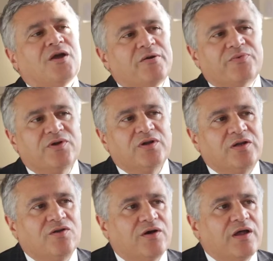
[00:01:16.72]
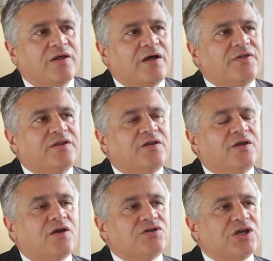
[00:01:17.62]
No, absolutely not. I think the
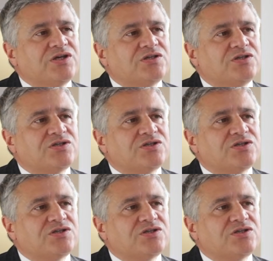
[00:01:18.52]
negotiation